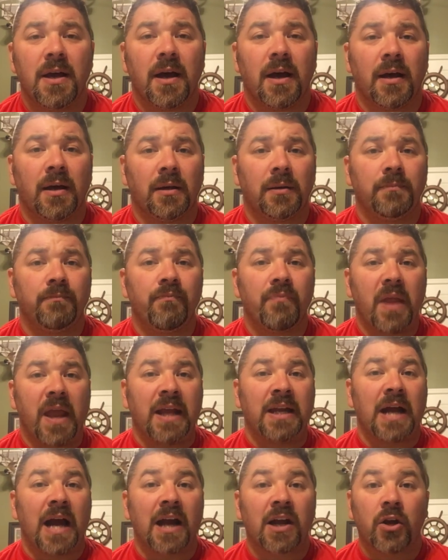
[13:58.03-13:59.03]

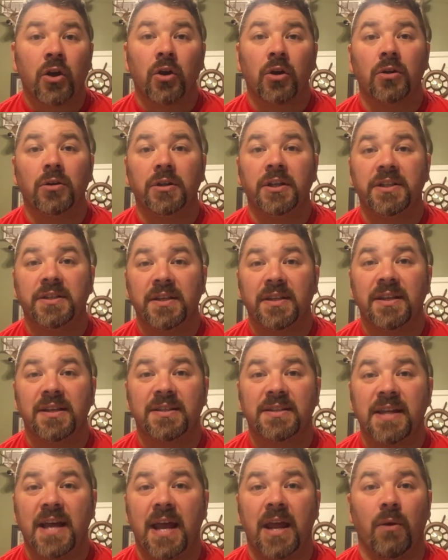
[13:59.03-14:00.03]
And I currently, to
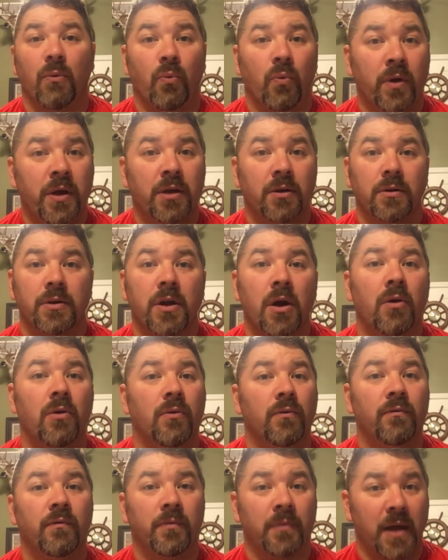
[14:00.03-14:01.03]
this day, we are
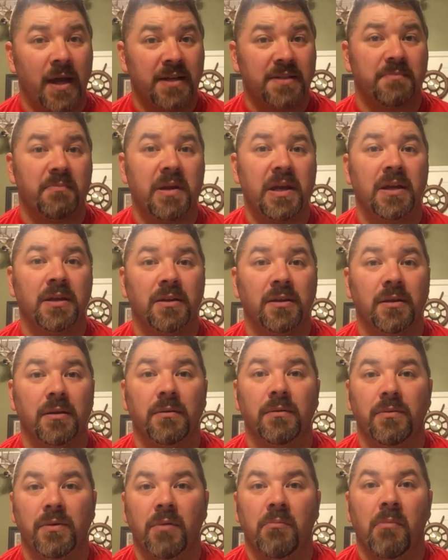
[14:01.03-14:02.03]
known as being
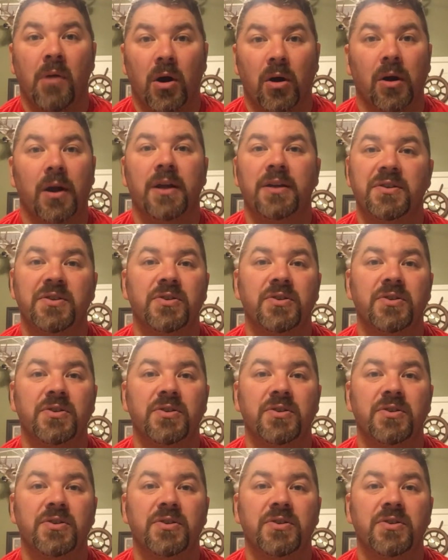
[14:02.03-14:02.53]
the Marez